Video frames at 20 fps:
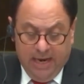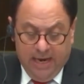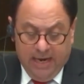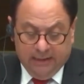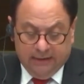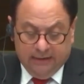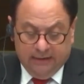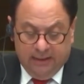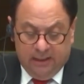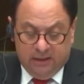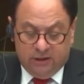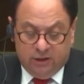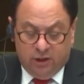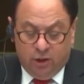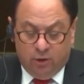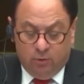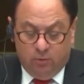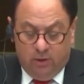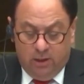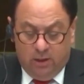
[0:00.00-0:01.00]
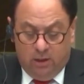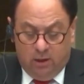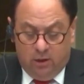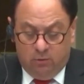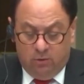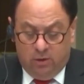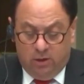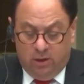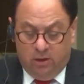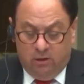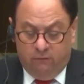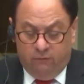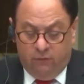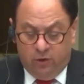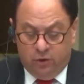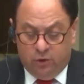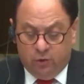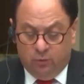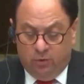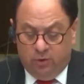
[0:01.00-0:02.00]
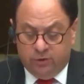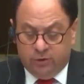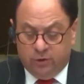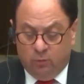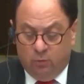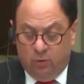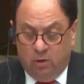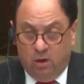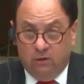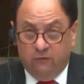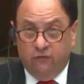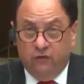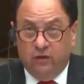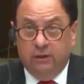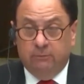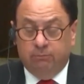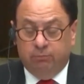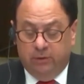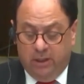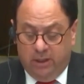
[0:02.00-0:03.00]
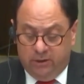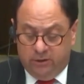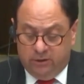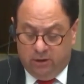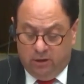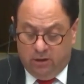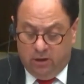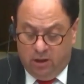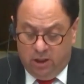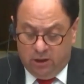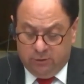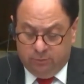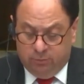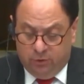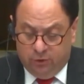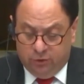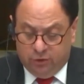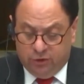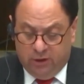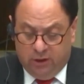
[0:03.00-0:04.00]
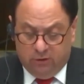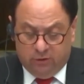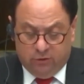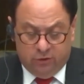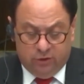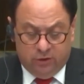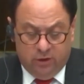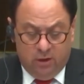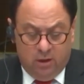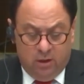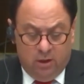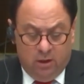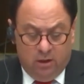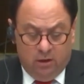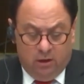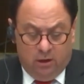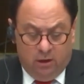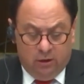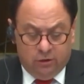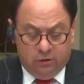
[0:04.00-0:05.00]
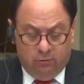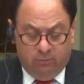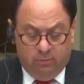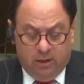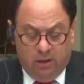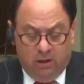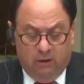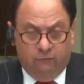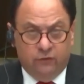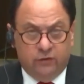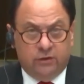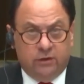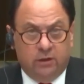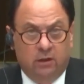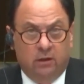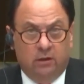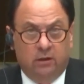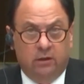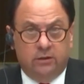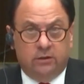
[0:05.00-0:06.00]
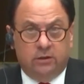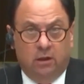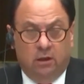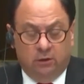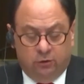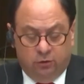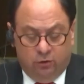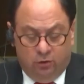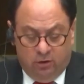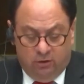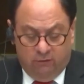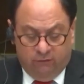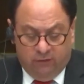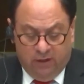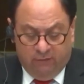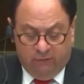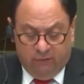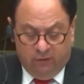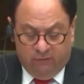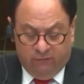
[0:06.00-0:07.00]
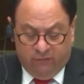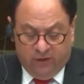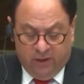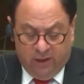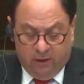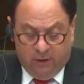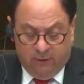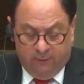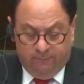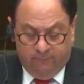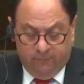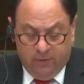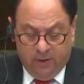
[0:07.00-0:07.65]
At least 300 individuals are wrongfully placed in hospitals, shelters, long-term care facilities, alternative level of care.